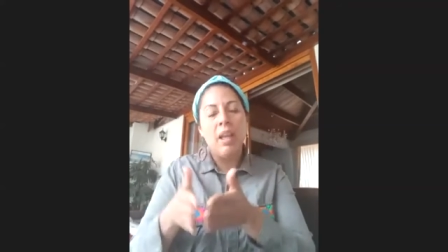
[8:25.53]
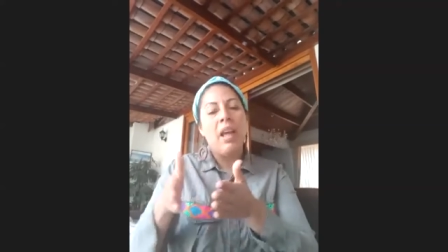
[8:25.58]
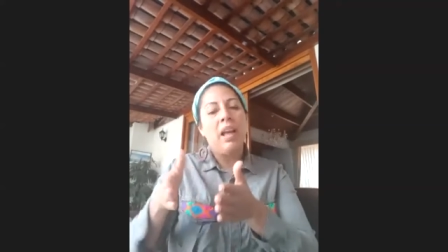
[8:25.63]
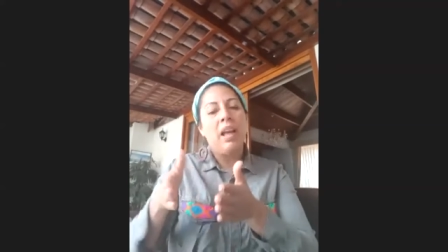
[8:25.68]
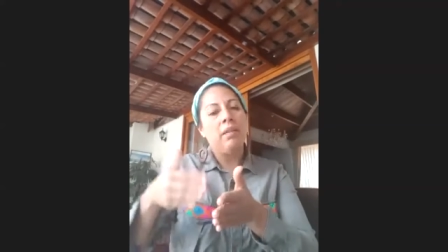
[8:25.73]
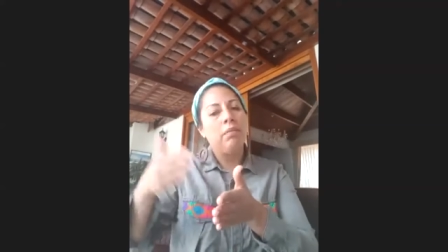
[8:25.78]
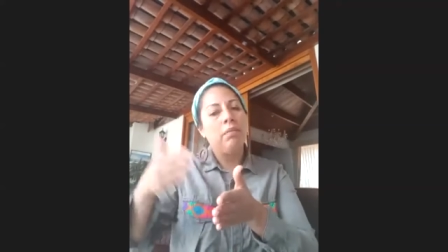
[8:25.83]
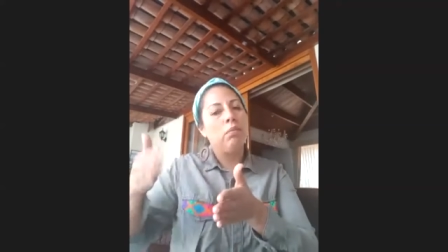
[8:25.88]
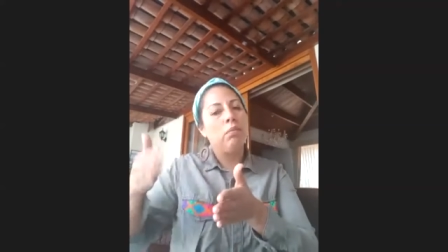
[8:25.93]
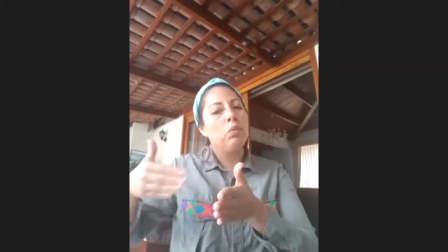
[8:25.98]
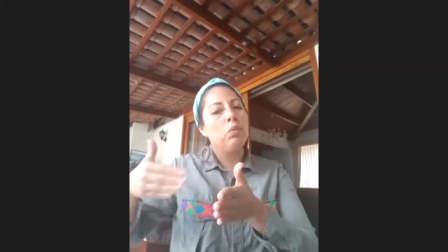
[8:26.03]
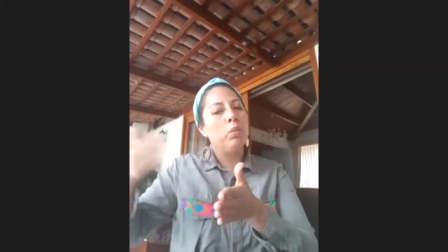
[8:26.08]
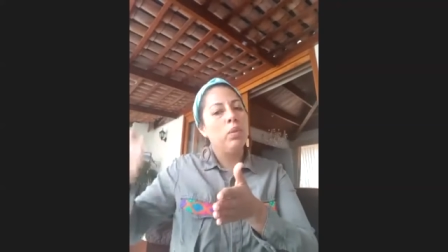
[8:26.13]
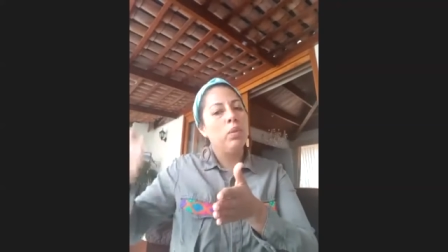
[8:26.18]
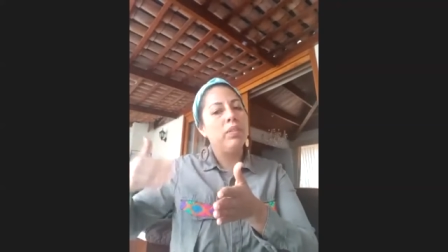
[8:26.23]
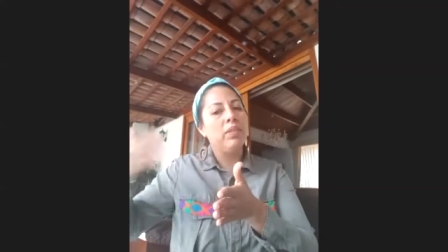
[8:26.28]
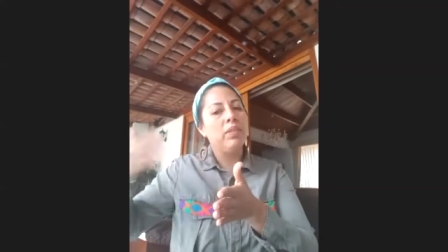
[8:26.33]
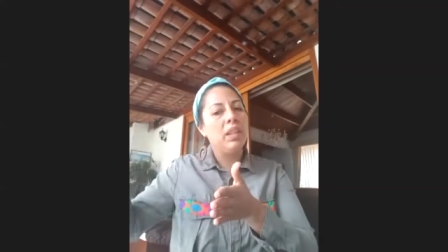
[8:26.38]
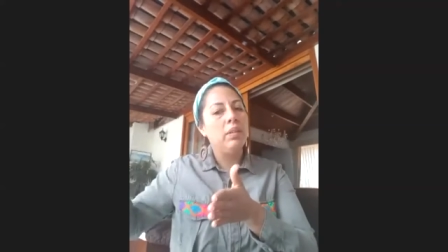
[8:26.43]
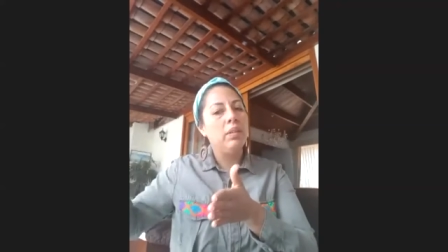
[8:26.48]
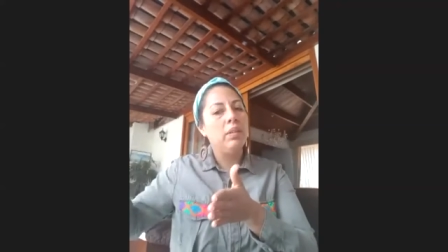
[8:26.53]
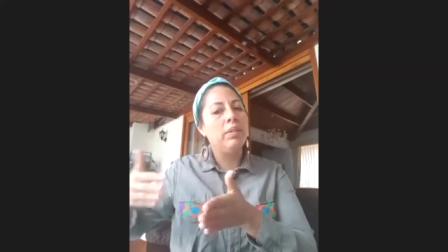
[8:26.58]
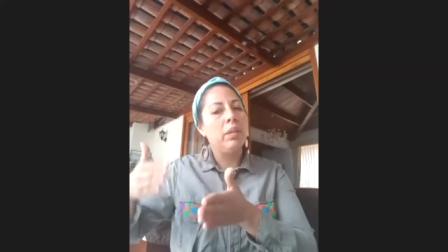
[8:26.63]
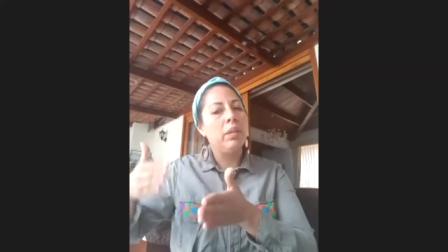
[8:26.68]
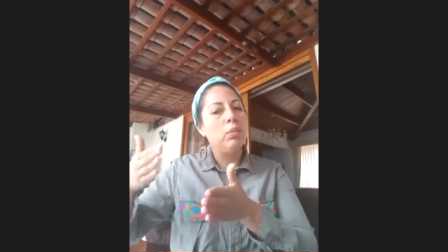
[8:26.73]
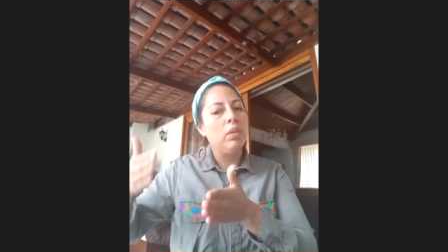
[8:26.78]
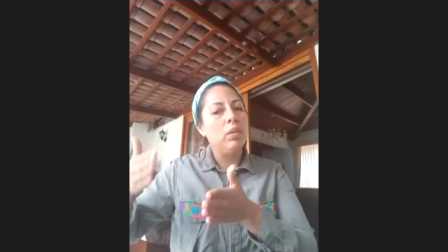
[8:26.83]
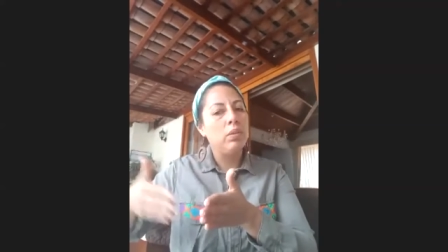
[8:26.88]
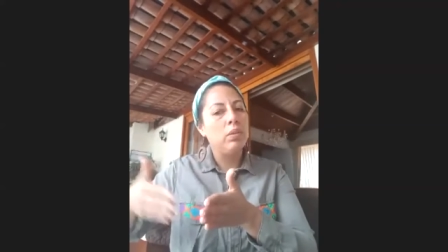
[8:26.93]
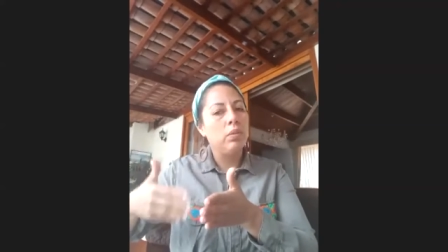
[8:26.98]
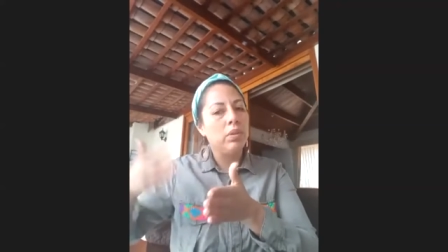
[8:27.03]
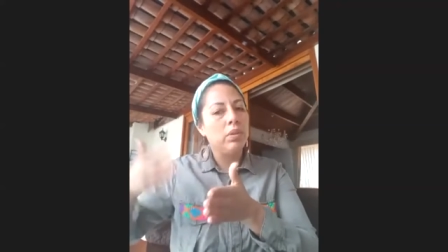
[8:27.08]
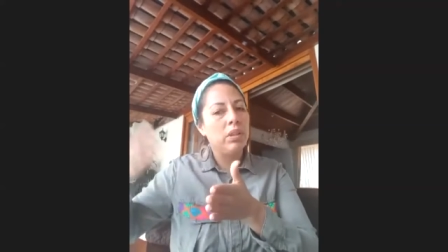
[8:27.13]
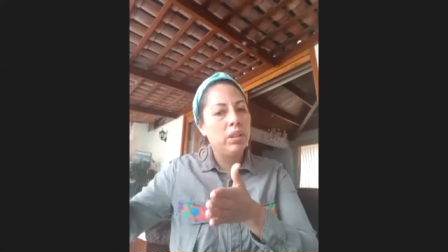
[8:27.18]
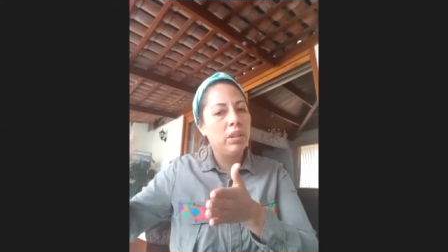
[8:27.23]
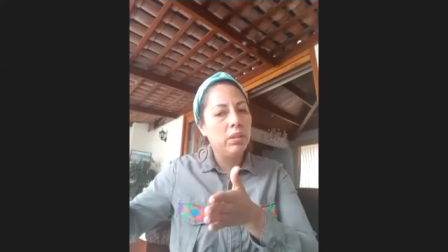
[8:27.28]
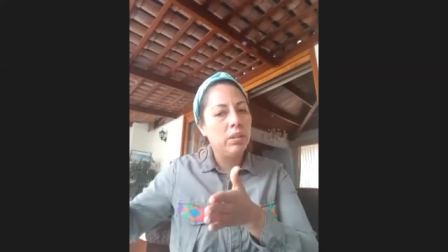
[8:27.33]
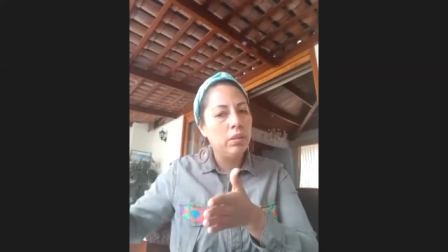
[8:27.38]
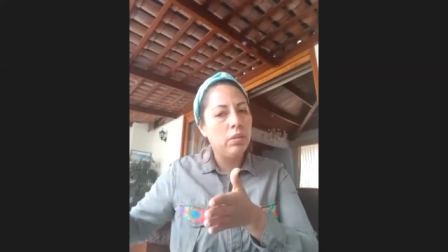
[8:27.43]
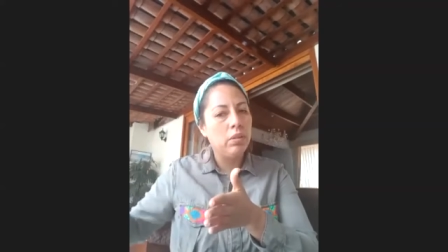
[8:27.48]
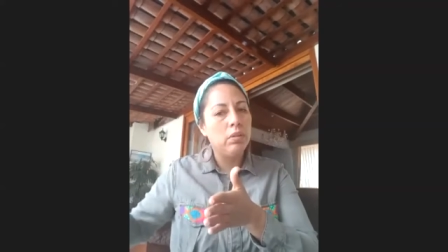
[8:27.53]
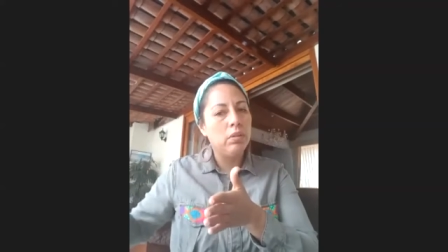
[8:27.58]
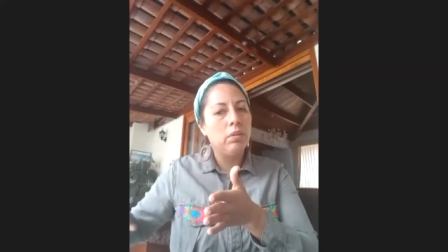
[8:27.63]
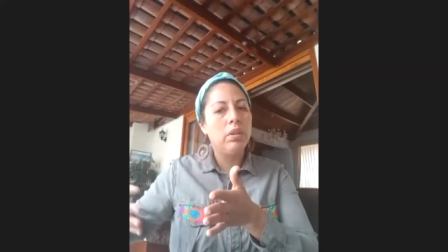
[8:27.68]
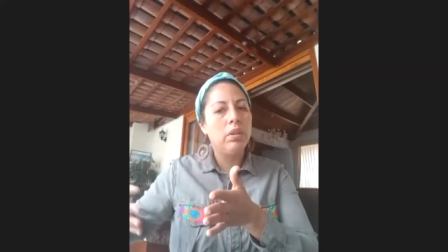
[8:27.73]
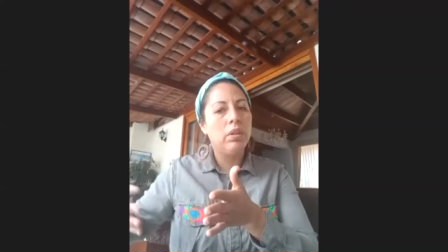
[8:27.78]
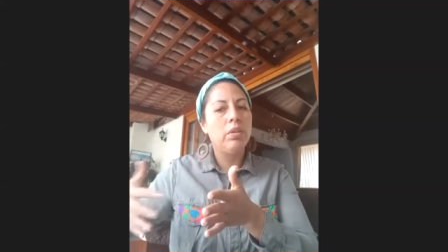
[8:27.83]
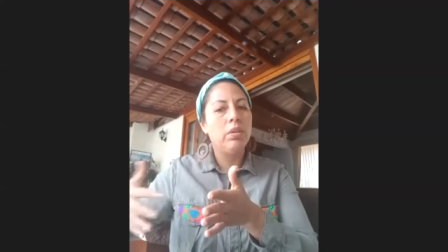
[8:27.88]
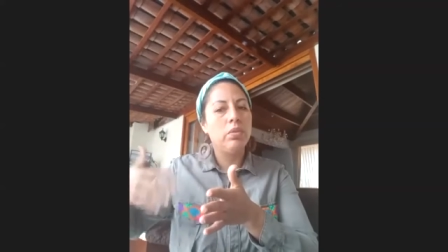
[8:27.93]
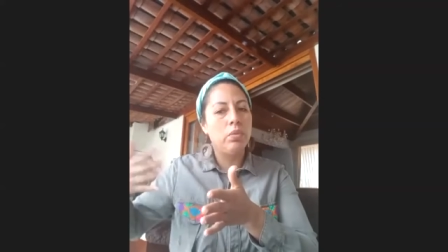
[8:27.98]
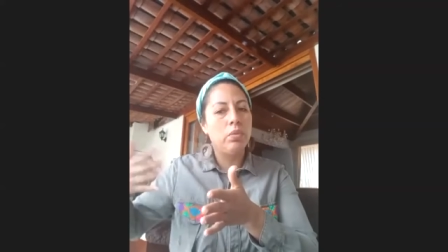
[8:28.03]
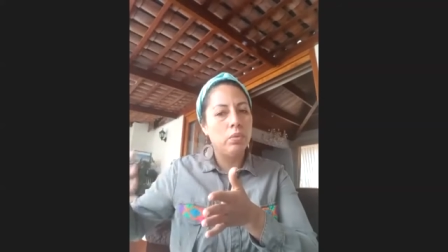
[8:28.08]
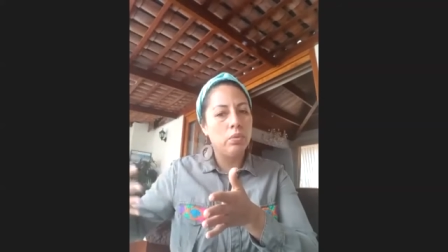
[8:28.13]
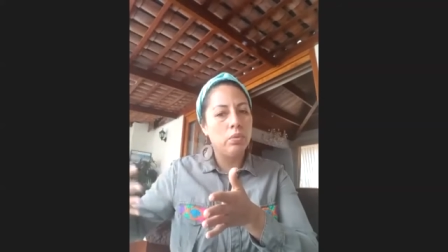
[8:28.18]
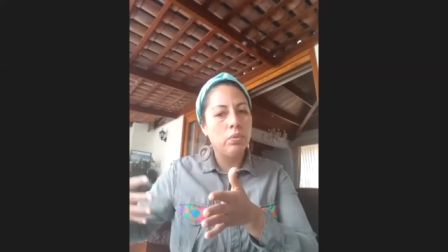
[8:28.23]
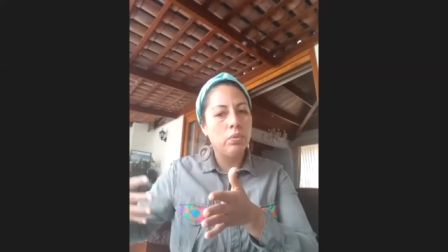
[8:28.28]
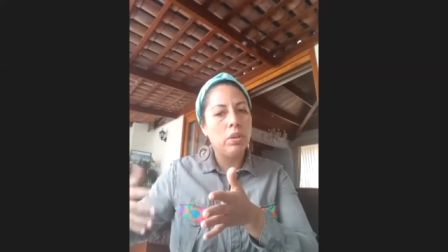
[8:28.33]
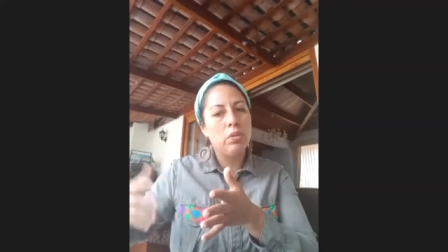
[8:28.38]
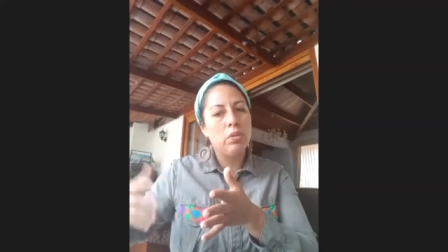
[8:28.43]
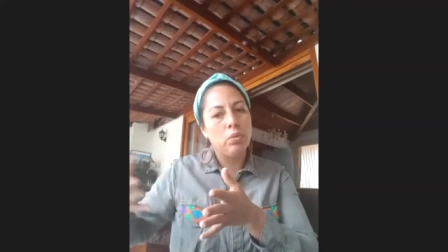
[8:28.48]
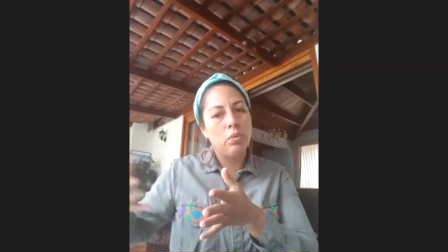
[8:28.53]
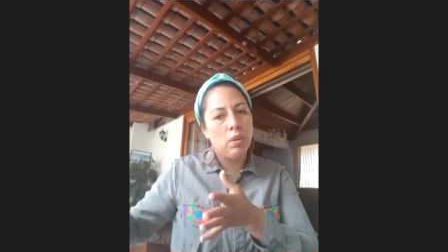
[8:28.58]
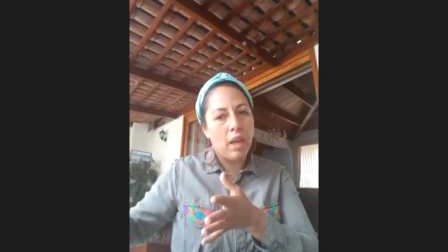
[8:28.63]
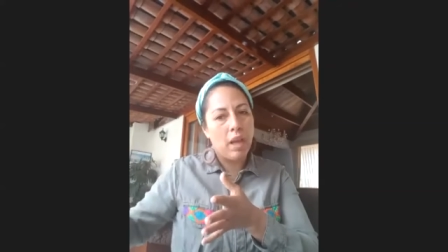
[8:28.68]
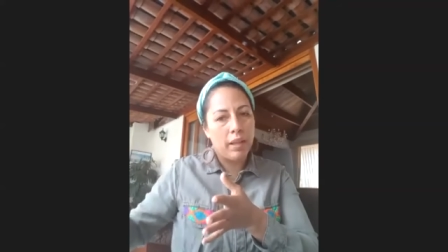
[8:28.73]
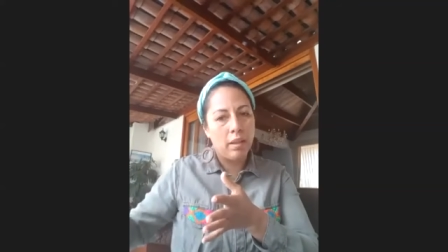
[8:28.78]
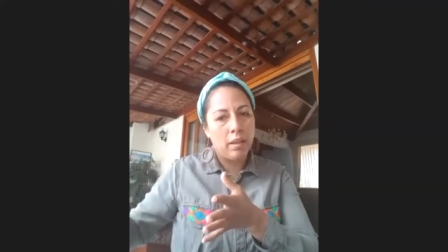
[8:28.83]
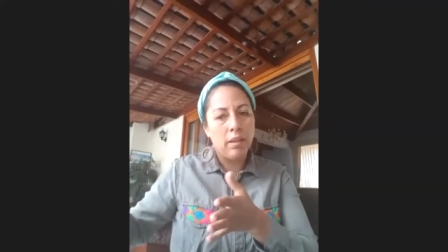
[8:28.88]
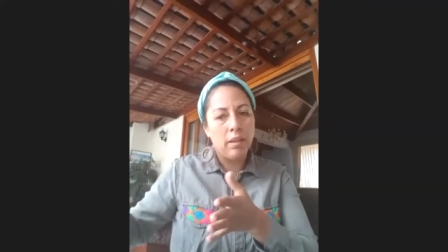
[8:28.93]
and we will see if they will continue in June and July.